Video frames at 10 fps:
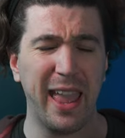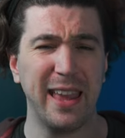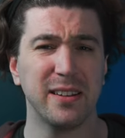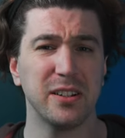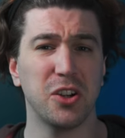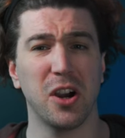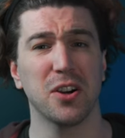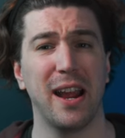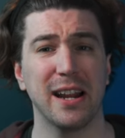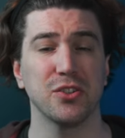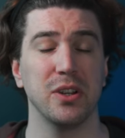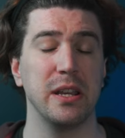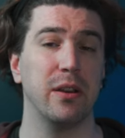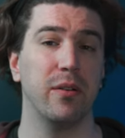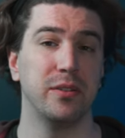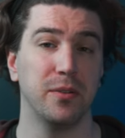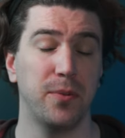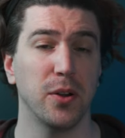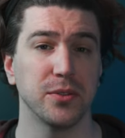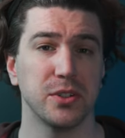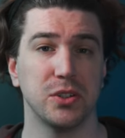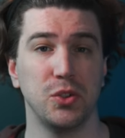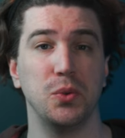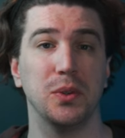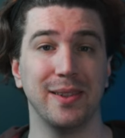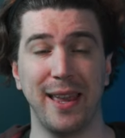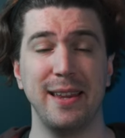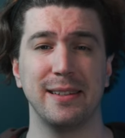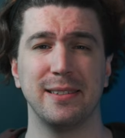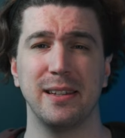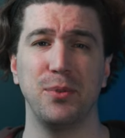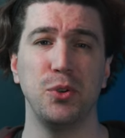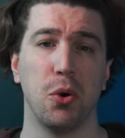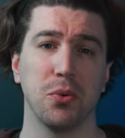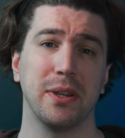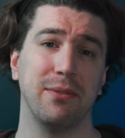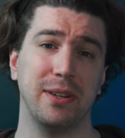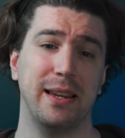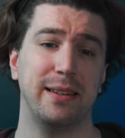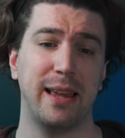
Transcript: And Docker actually defaults to latest if you don't give it a